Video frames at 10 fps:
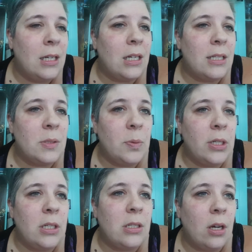
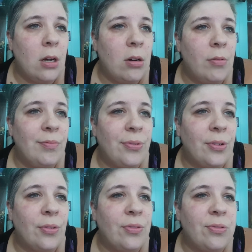Husband is home
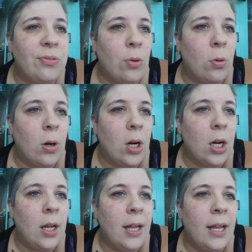for
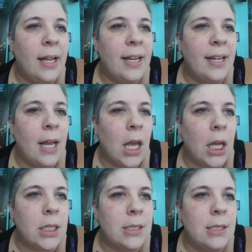4
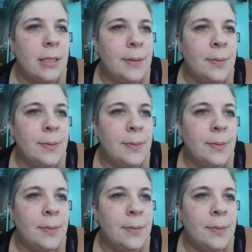days.